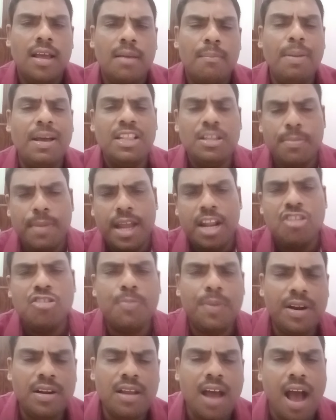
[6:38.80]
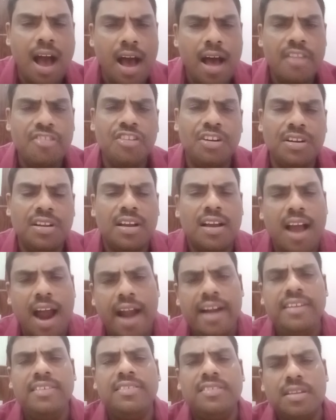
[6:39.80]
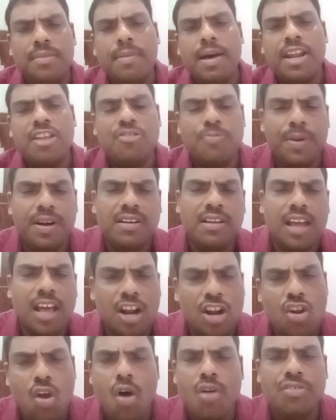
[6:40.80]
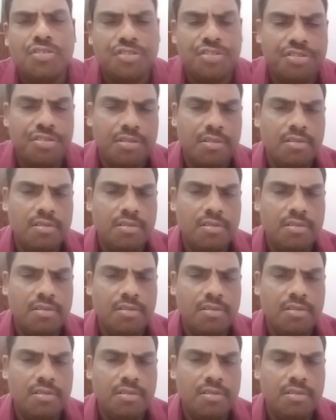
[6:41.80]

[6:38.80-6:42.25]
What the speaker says: by the management as it guides the management a lot.